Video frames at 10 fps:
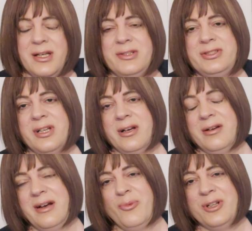So
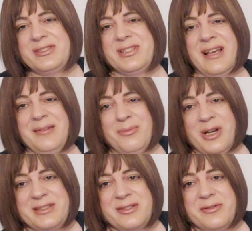once again, my
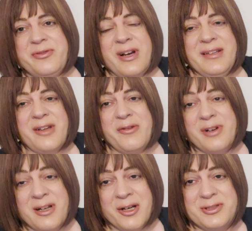good friend over
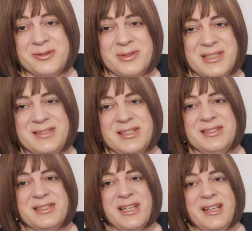at Coastal
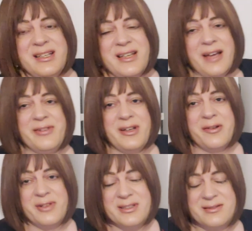DCC, Kevin
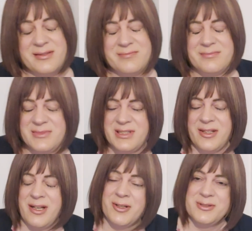over at
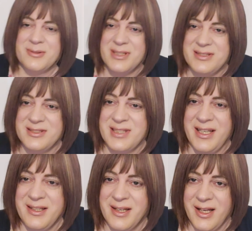Coastal DCC,